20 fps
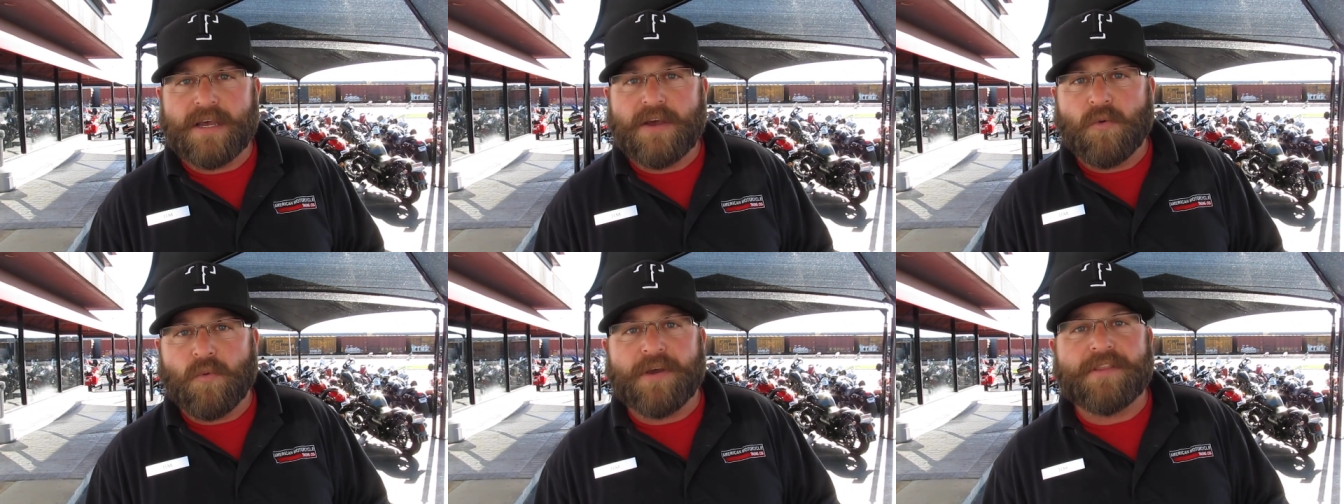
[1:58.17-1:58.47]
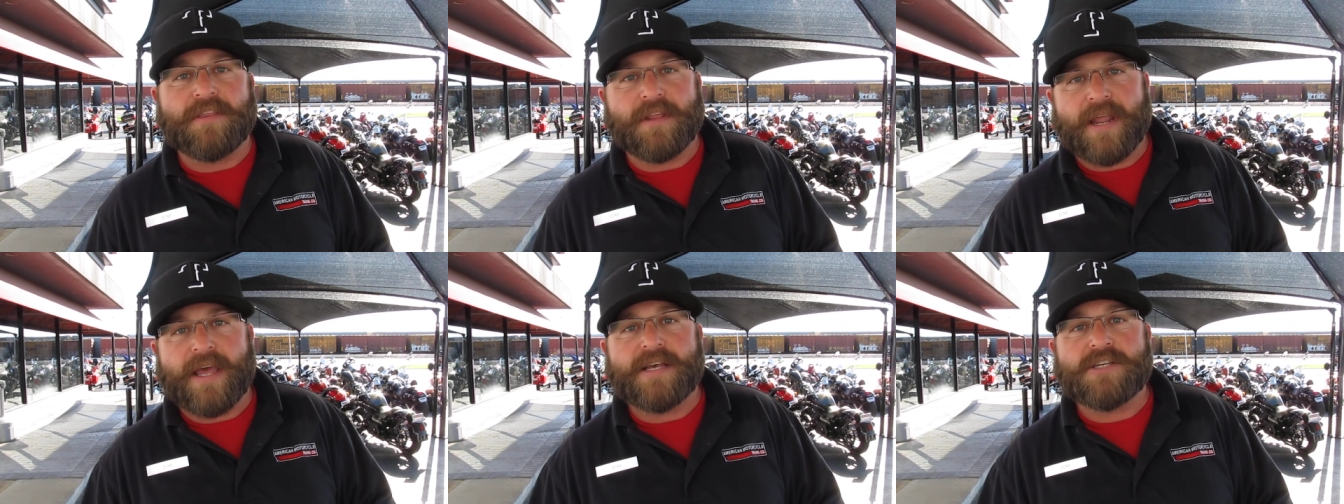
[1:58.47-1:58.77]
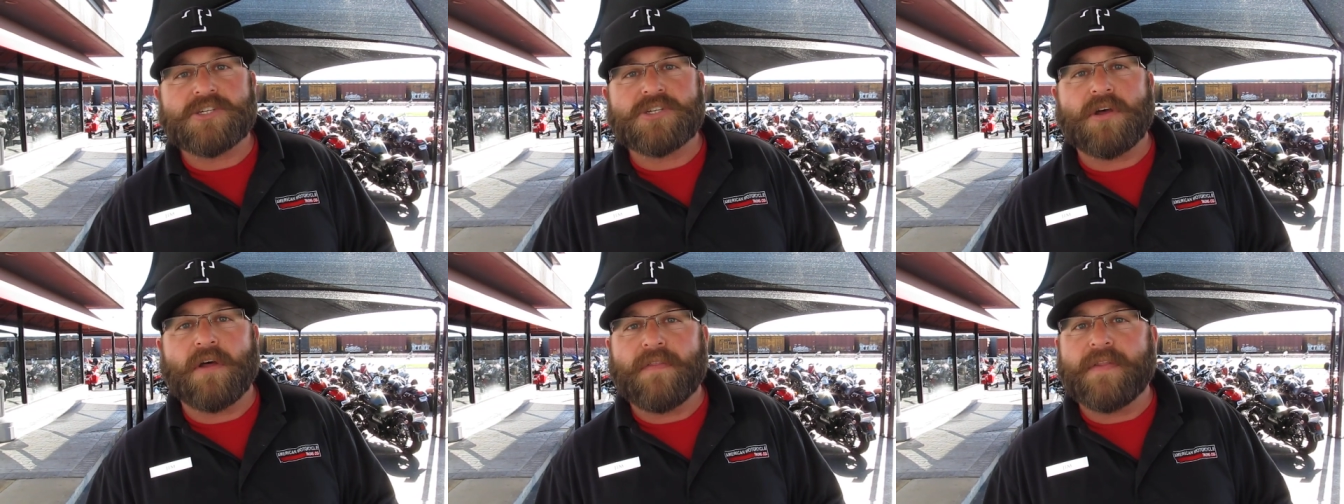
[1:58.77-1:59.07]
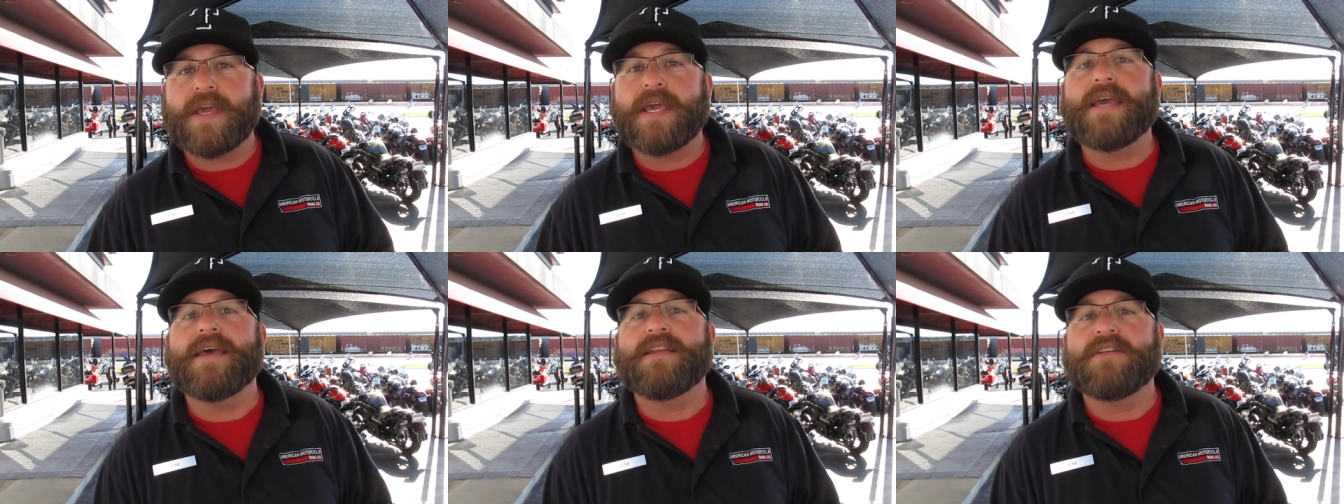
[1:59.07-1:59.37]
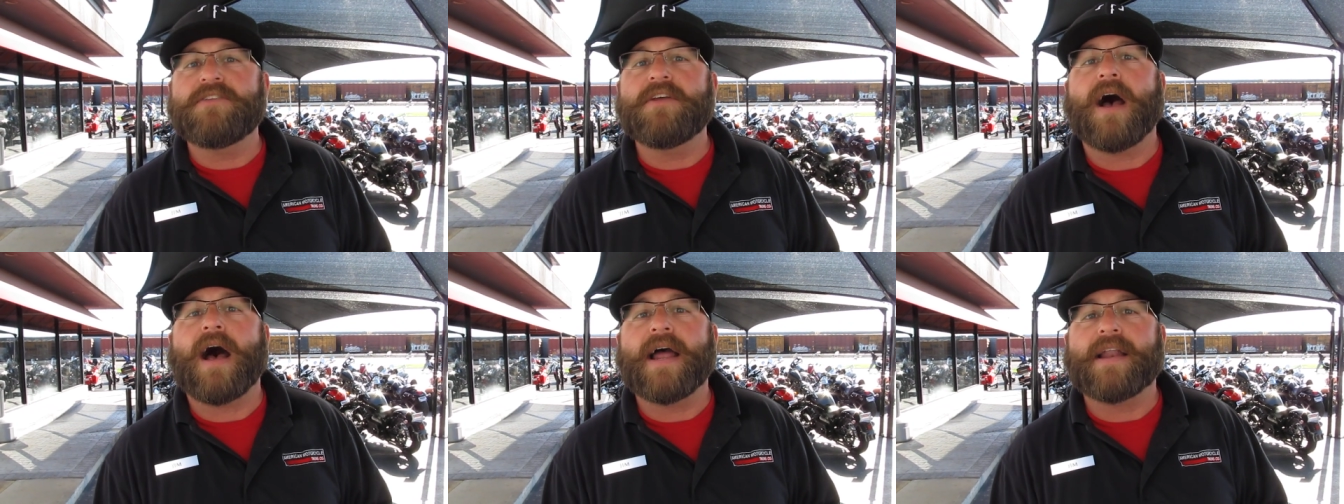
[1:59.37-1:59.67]
with an S on the
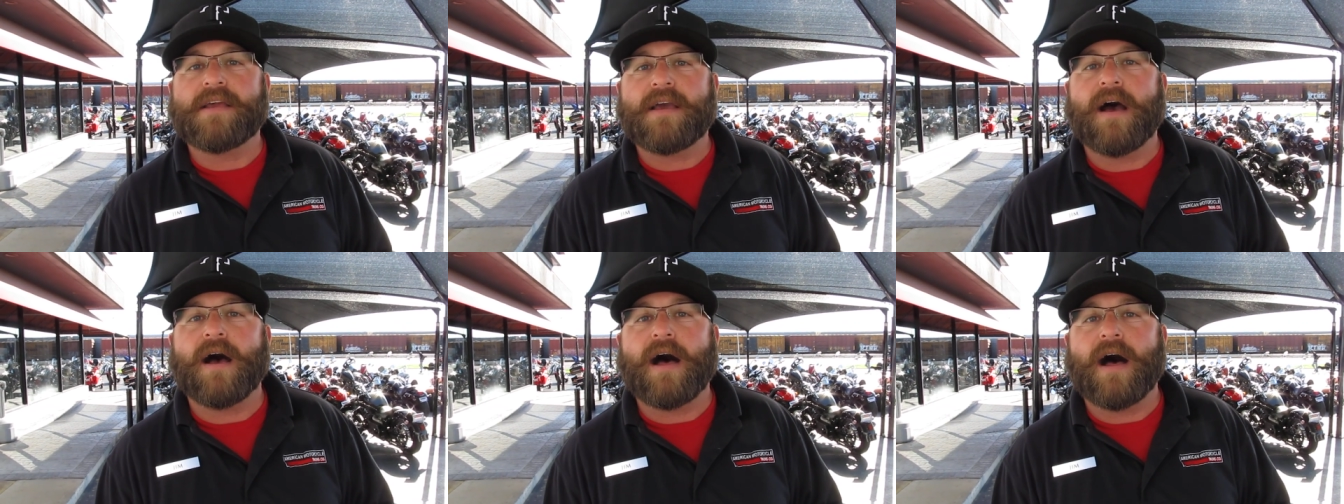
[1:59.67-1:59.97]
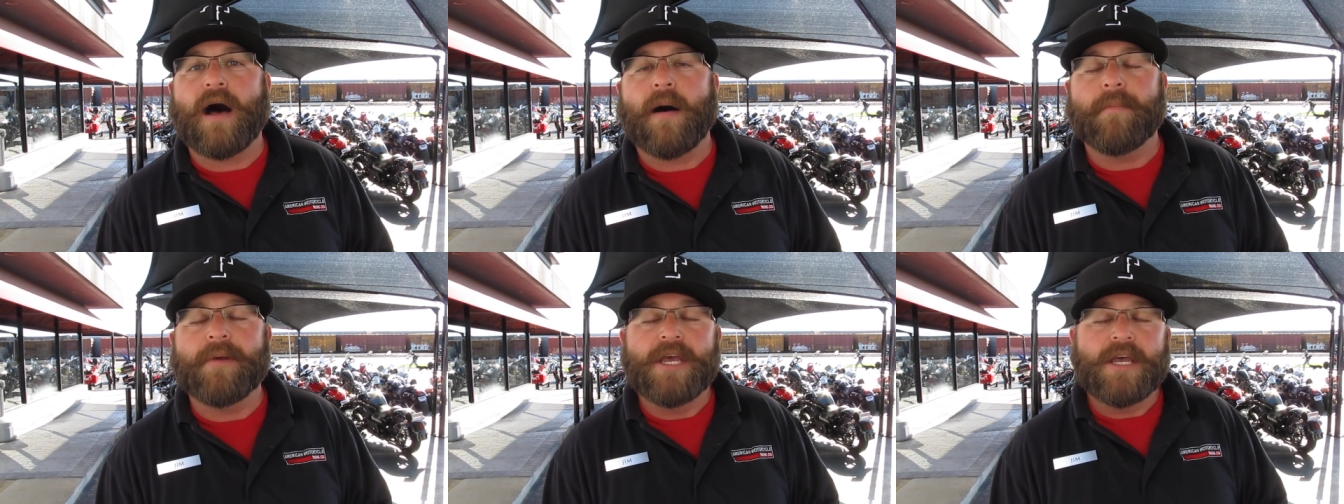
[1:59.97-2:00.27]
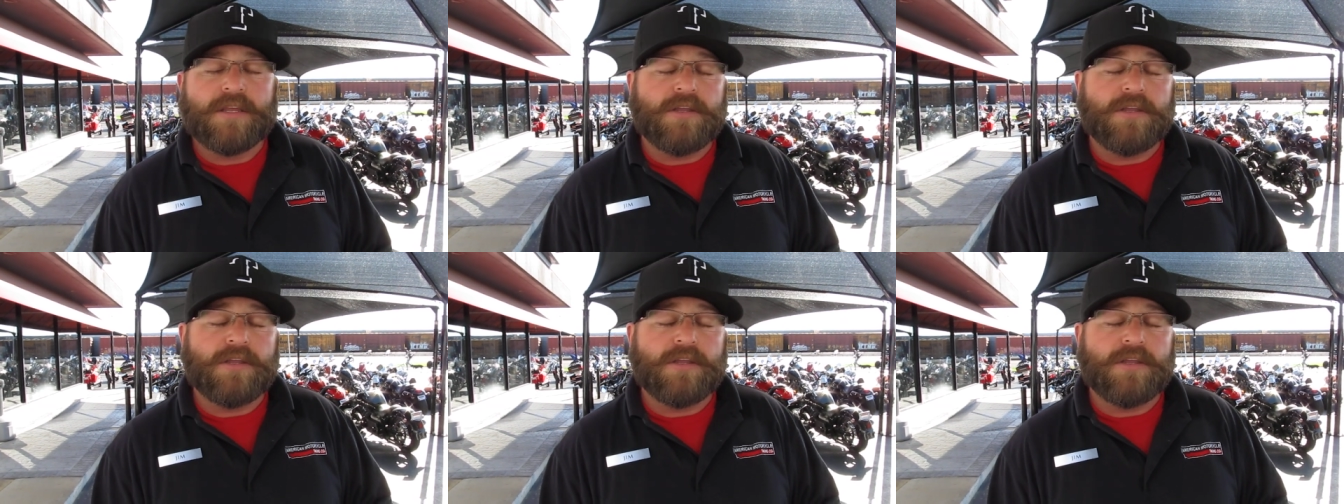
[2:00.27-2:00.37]
end.com.